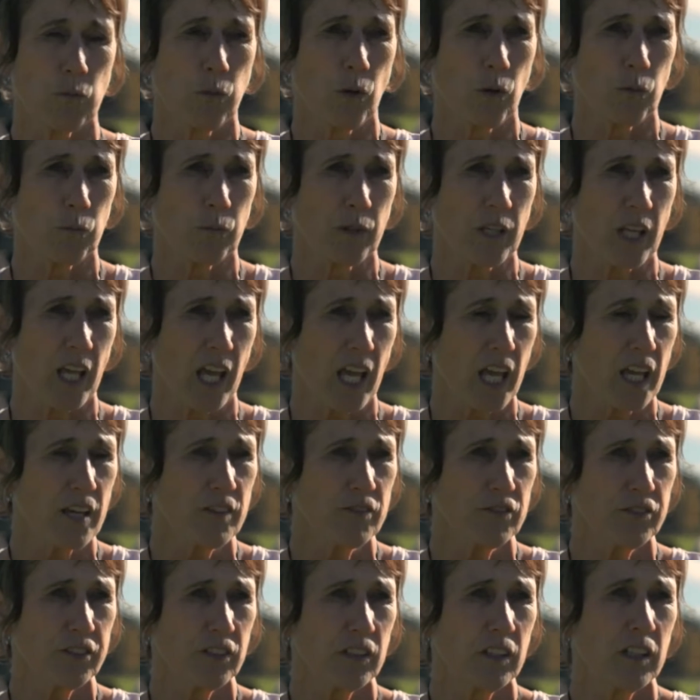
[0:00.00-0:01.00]
what we
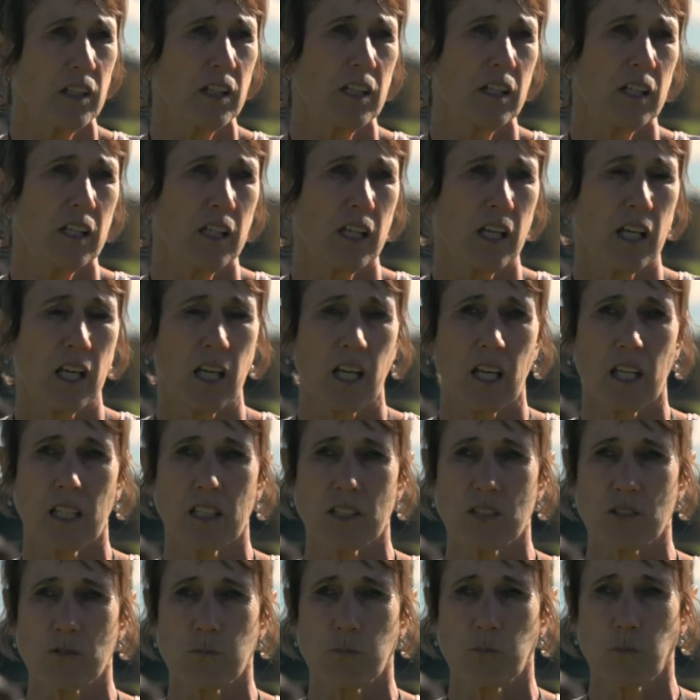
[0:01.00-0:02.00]
have
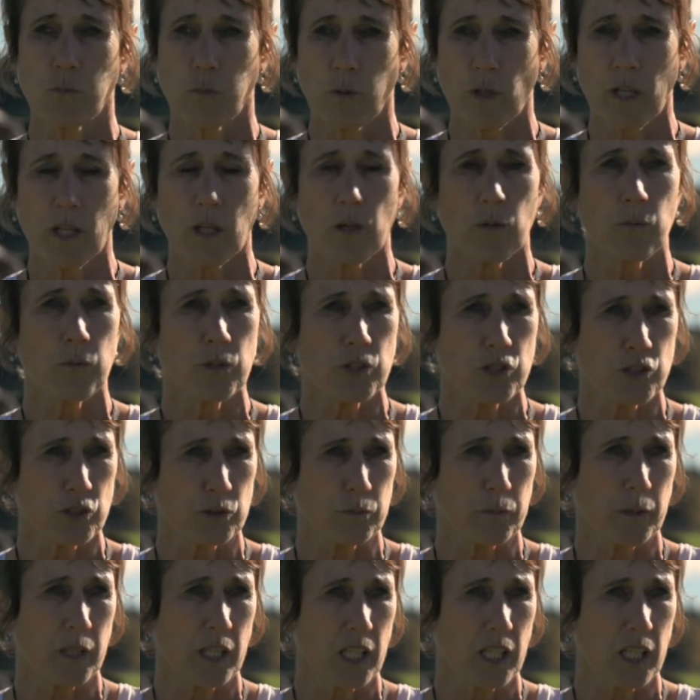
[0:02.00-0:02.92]
and where we should be